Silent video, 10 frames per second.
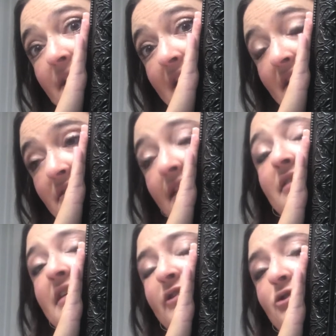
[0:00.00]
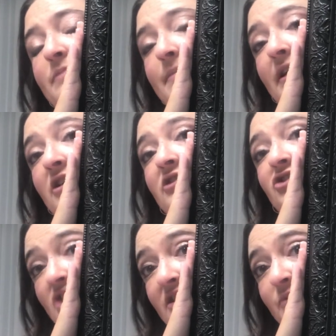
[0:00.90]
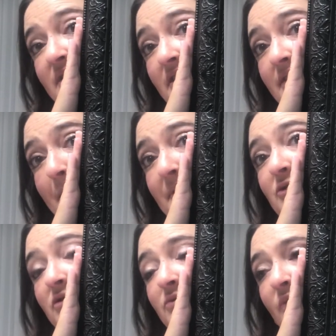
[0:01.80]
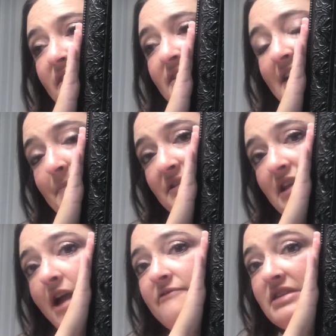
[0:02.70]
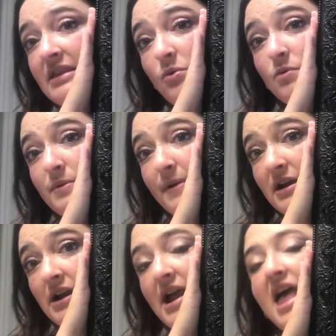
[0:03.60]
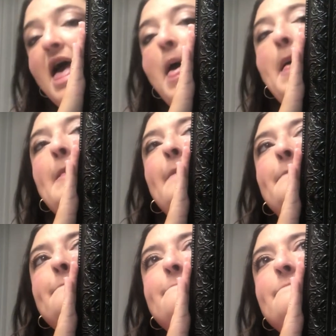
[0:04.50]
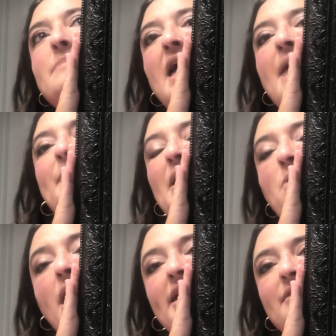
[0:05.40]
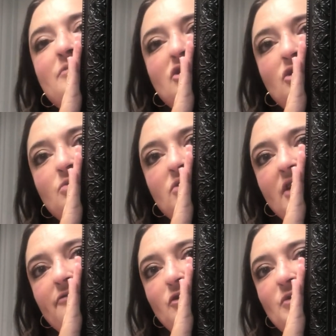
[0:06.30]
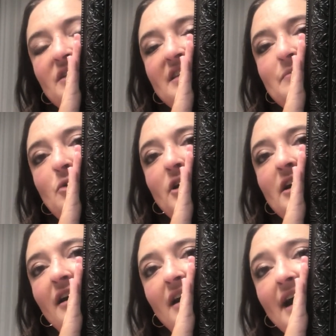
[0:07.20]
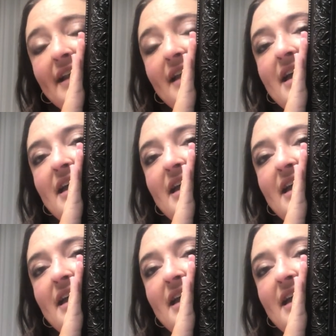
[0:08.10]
next. Things will be better just when this happens. When this happens, everything will be better. But I want him to start focusing more on